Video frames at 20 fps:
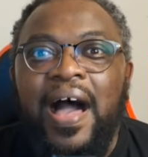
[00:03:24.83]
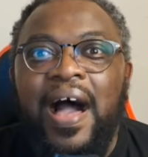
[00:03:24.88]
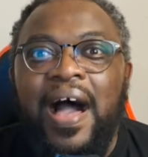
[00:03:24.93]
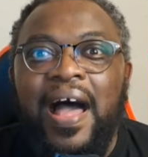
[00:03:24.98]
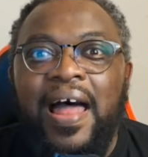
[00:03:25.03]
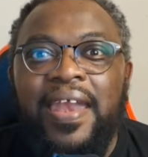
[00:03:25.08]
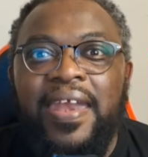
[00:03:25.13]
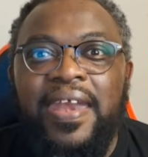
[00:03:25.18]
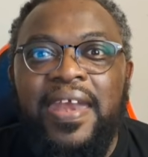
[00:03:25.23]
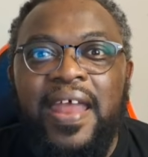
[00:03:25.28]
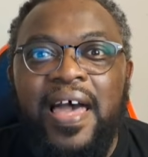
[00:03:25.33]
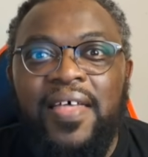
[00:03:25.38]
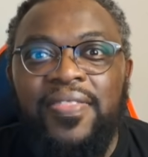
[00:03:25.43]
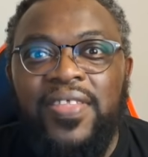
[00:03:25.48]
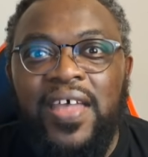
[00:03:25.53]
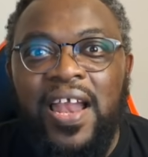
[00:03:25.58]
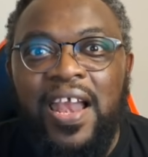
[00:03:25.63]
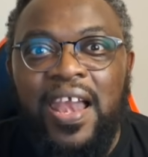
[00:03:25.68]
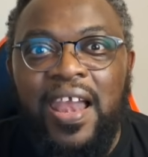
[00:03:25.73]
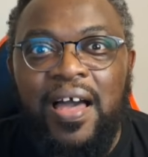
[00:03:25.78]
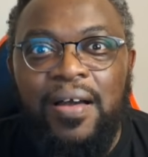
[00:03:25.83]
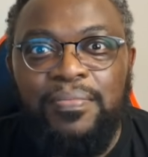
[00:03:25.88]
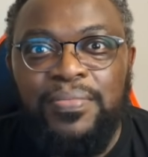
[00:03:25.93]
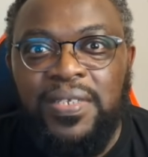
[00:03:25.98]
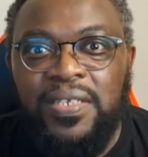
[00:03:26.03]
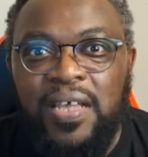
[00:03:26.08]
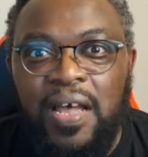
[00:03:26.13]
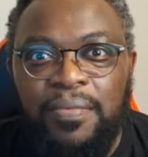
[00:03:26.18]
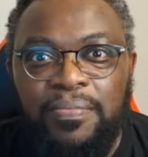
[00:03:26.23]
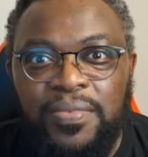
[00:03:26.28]
another lump
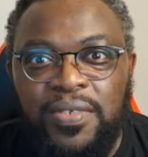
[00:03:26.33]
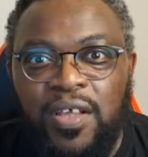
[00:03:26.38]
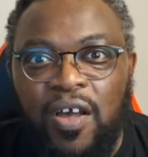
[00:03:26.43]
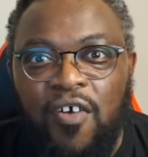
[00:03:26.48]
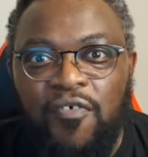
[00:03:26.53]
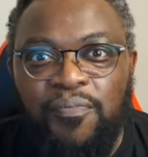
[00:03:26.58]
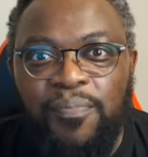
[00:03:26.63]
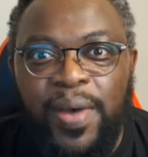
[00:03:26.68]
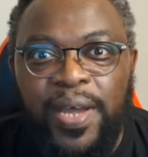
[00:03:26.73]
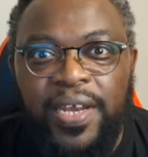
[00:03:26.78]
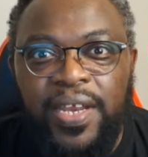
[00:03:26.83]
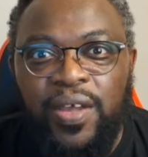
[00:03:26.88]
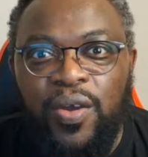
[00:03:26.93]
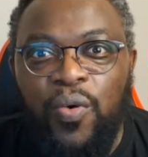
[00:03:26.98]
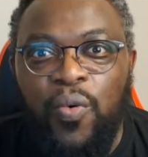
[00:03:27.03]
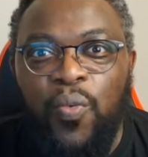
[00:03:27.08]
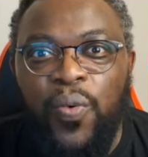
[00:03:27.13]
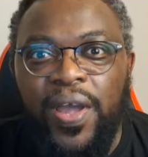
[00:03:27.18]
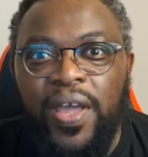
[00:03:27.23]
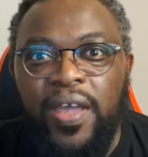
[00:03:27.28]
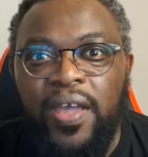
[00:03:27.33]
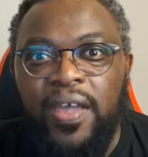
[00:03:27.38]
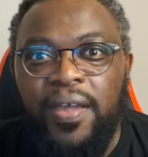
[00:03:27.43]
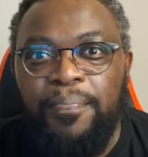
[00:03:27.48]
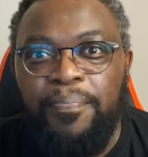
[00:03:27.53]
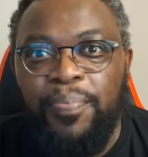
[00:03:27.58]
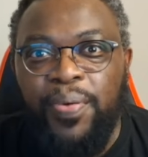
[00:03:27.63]
sums of money were